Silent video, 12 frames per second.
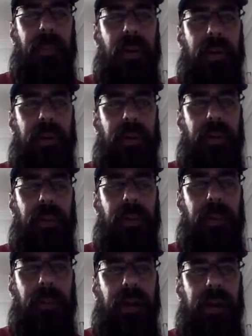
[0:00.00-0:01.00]
going to
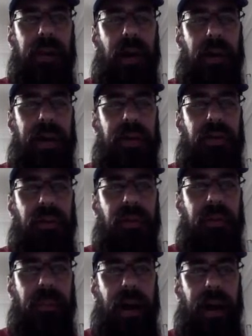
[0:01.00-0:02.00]
go log into
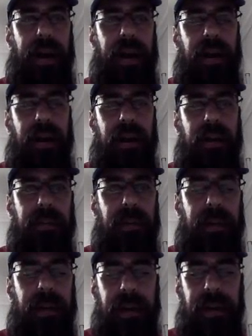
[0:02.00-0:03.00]
my
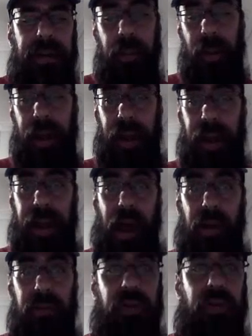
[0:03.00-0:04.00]
Clickbank
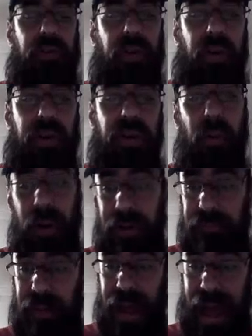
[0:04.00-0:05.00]
account to show you
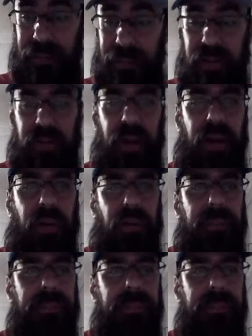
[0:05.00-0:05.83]
if I have any sales.